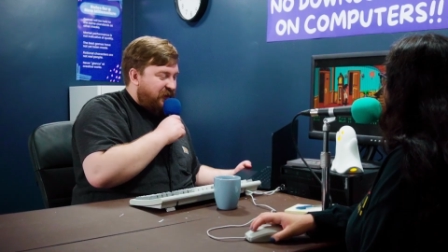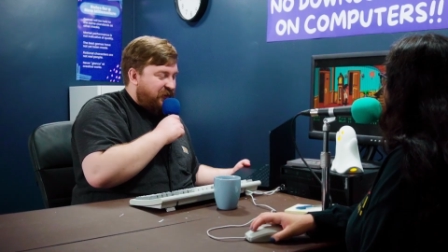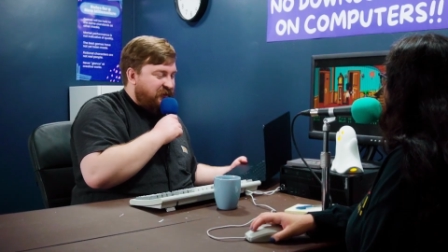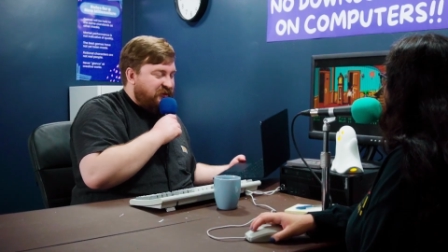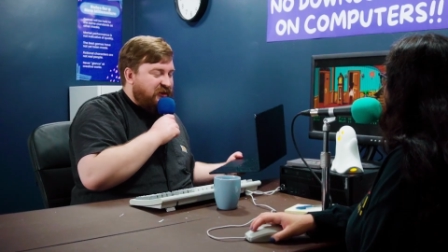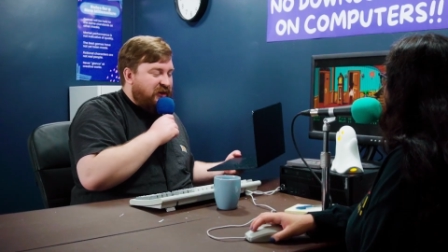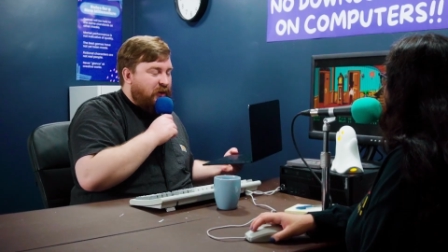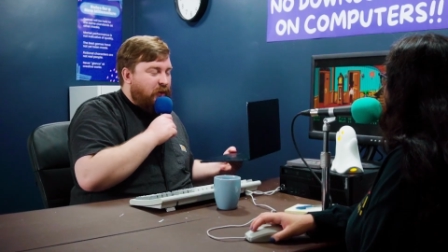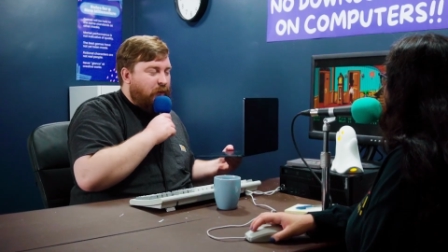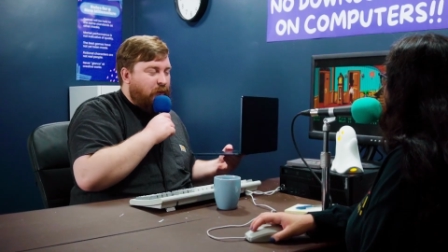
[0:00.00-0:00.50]

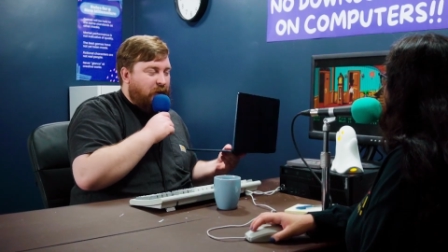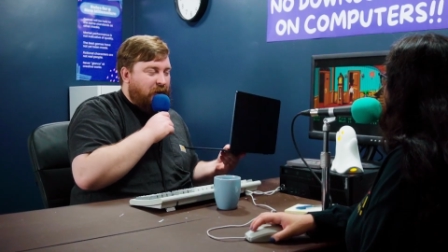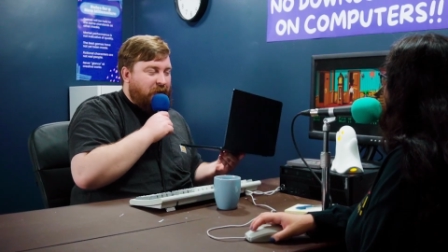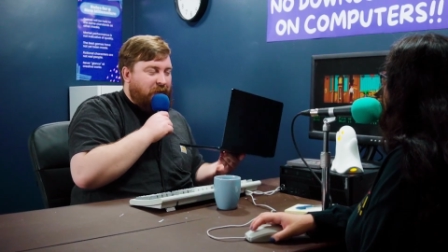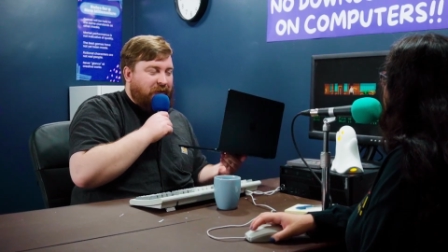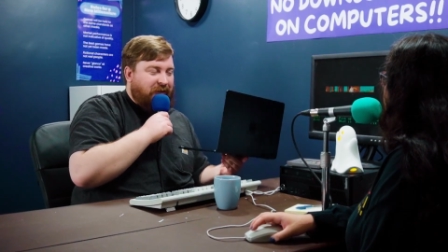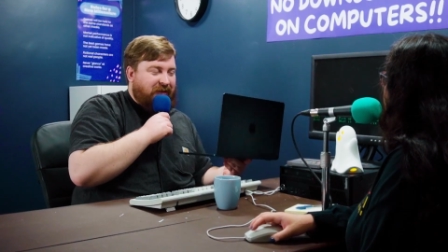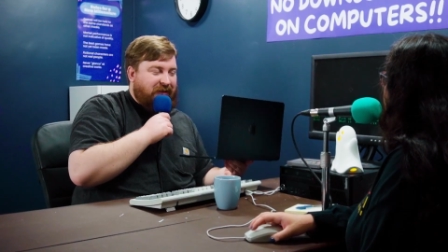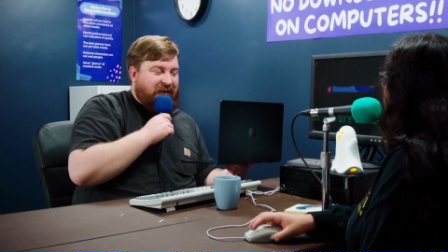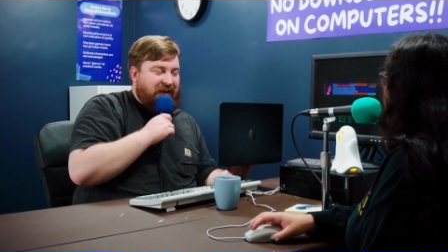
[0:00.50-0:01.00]
There's a
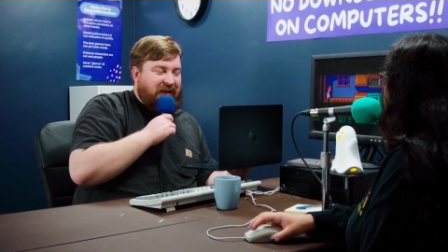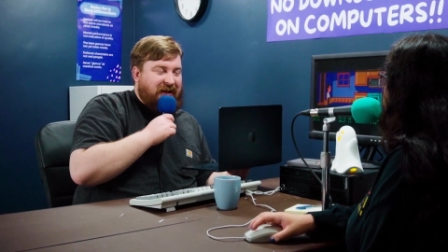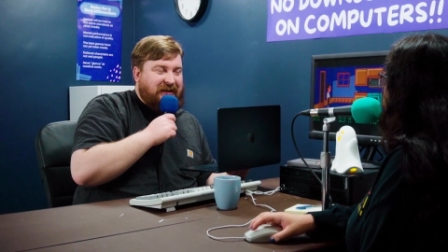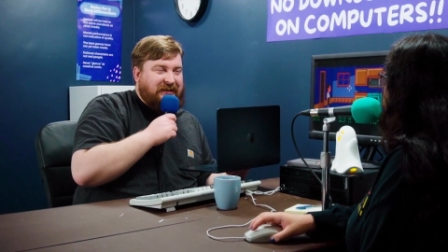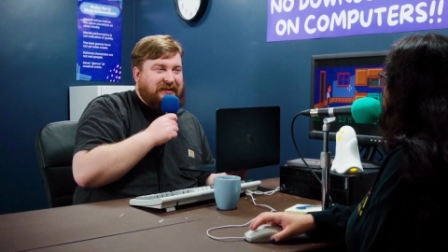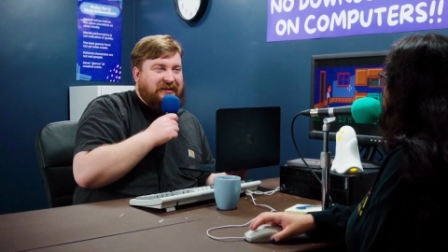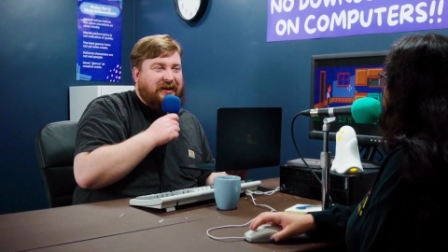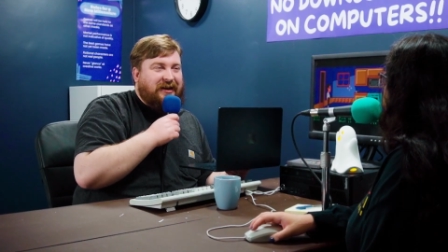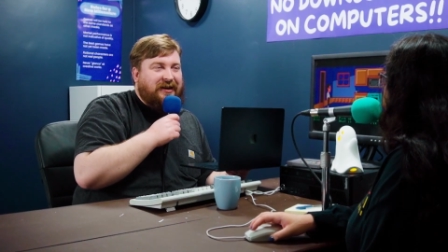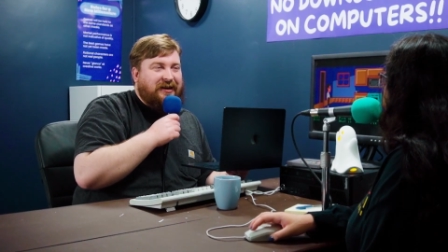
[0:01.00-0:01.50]
quote that I
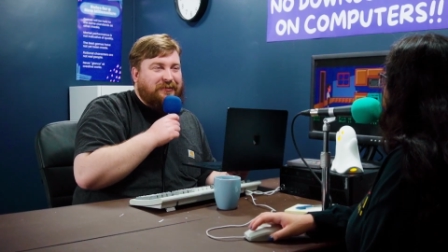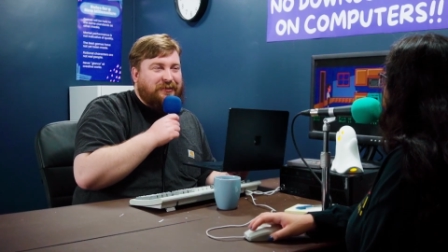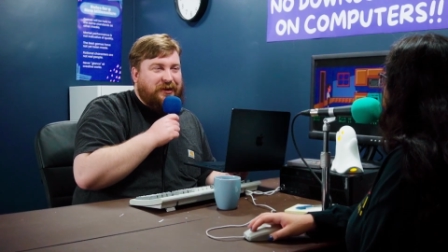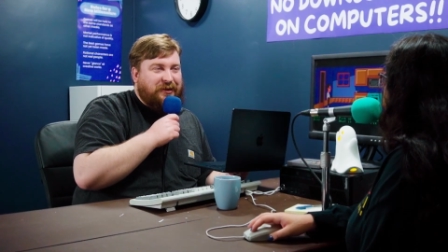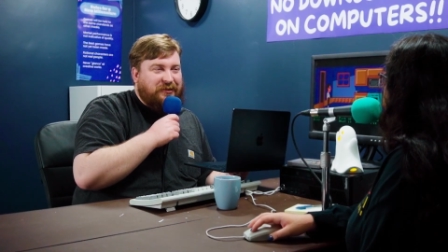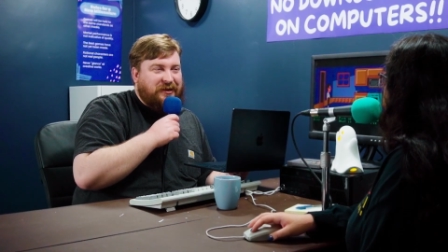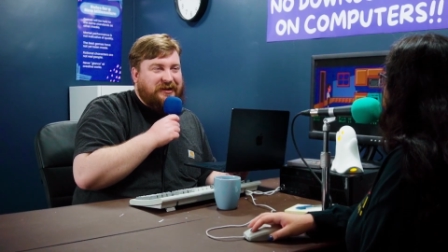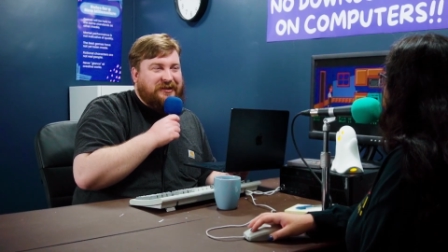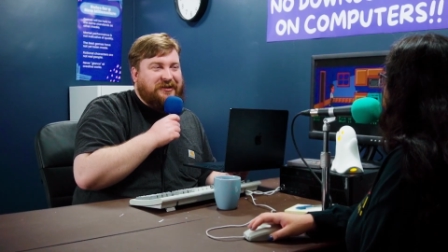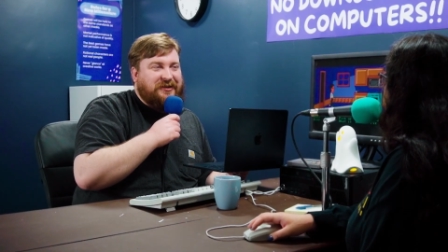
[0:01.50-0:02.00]
saw in my
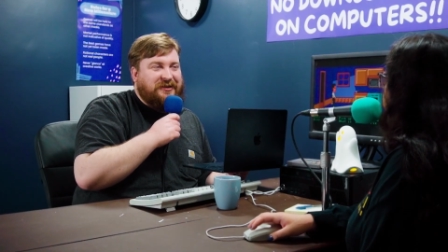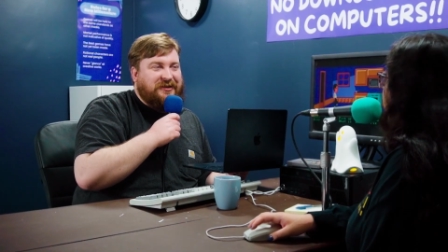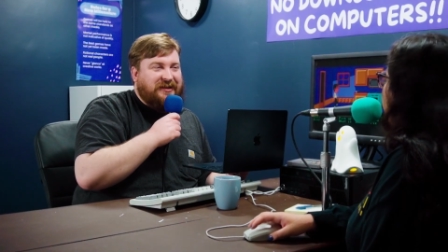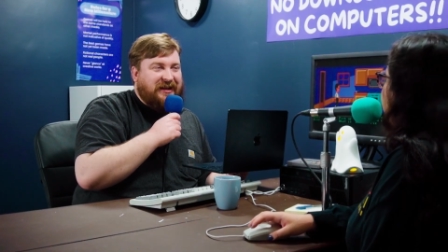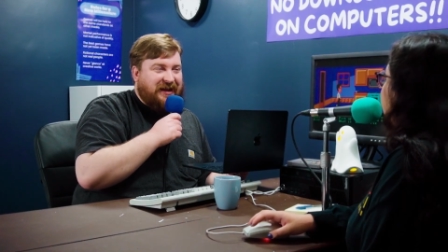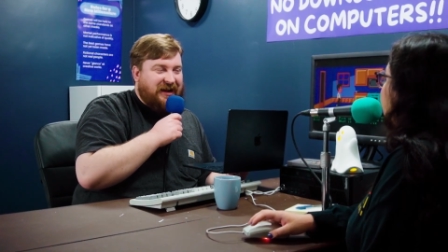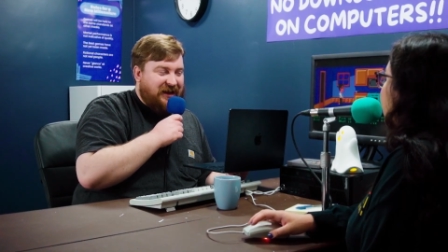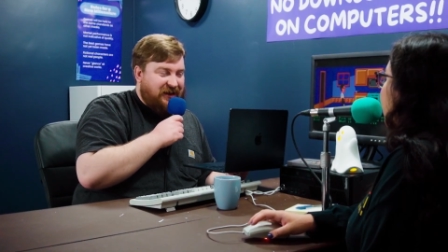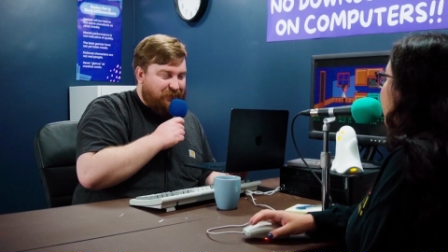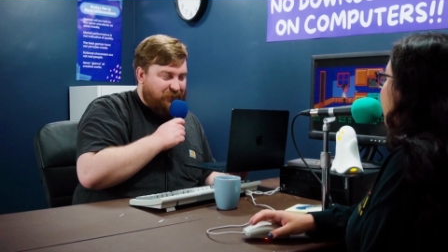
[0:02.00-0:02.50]
research
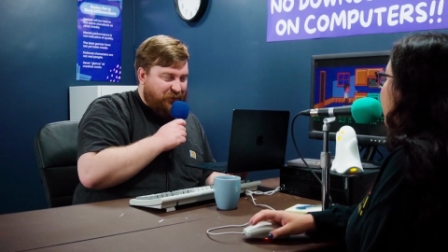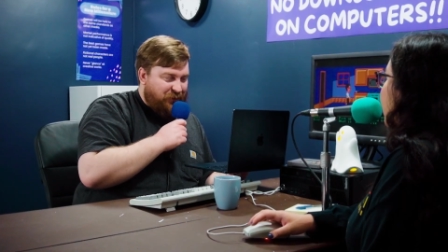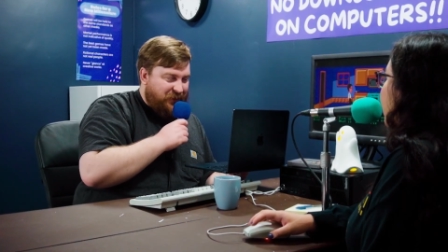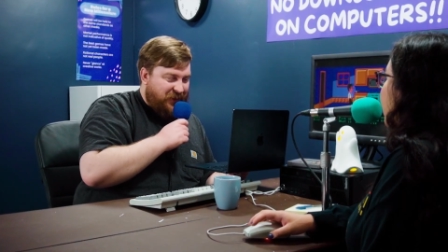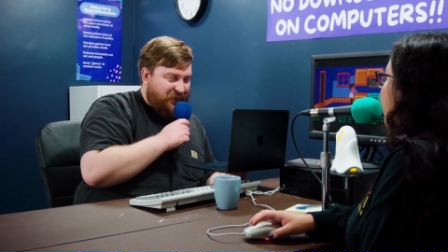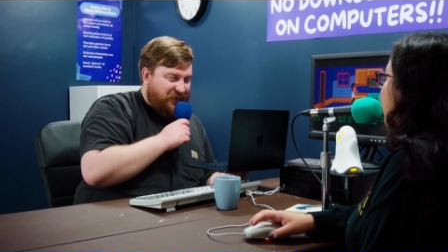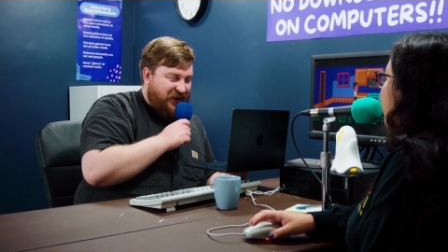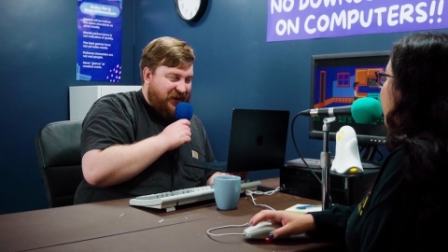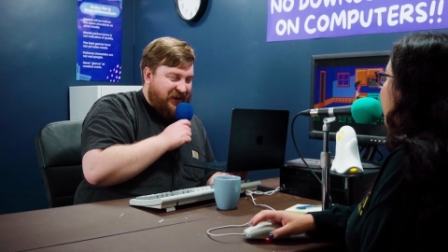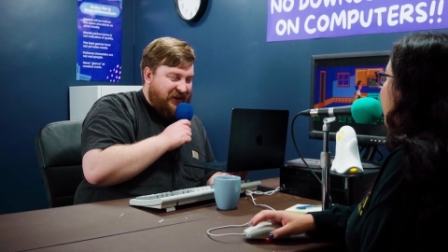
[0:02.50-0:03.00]
that kind of blew
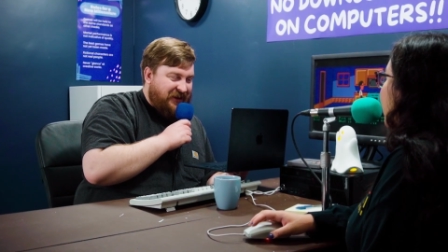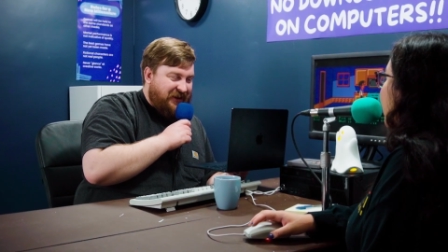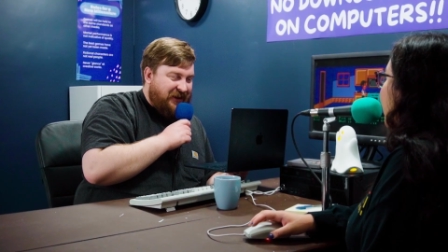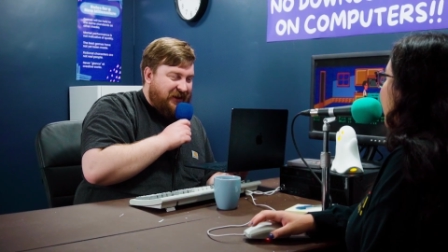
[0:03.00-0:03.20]
my mind.